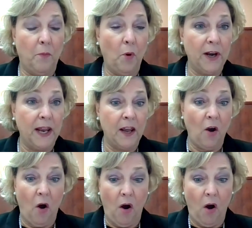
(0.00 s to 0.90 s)

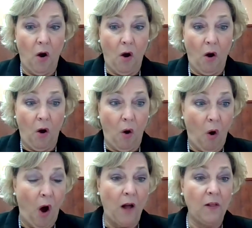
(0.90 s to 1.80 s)
putting
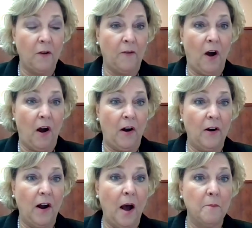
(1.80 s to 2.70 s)
all of
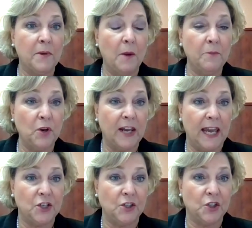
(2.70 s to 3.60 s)
our
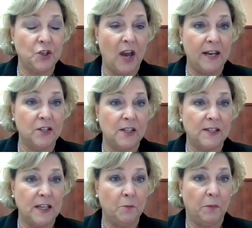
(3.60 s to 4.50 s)
communication
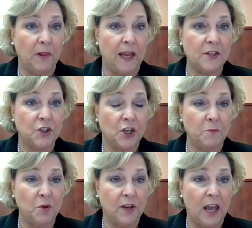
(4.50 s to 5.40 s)
strategies in place to
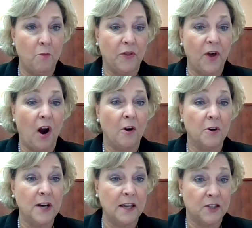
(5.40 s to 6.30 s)
communicate with
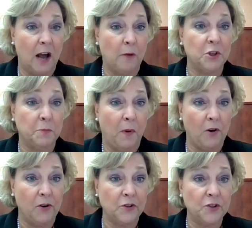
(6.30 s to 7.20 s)
our established
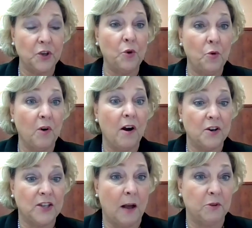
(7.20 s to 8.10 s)
partners. So who were our
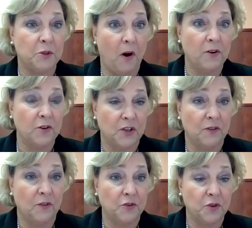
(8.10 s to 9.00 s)
established partners
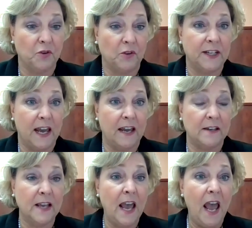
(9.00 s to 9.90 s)
in those early
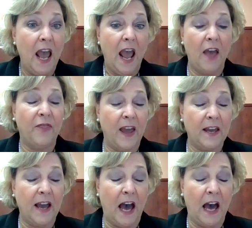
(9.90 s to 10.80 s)
days? And
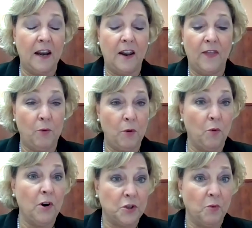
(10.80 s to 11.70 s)
thank God that we
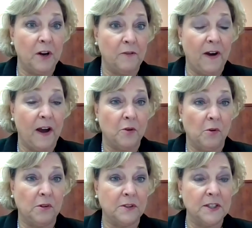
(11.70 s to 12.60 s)
were a
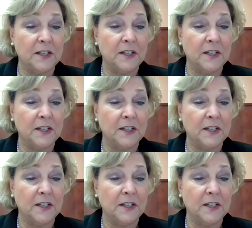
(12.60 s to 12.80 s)
25-year-old